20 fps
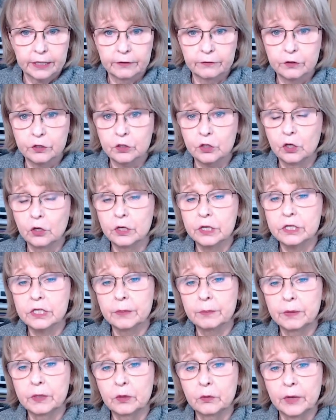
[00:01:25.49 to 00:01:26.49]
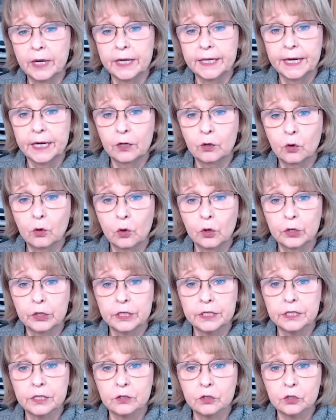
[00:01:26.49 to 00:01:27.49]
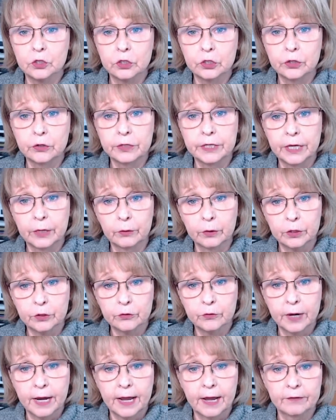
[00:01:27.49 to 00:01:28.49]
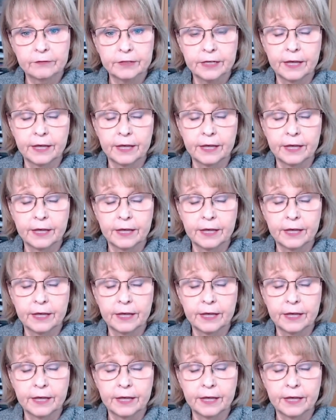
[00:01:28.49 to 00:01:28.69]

If you notice up in the right-hand corner, it says studio network draft,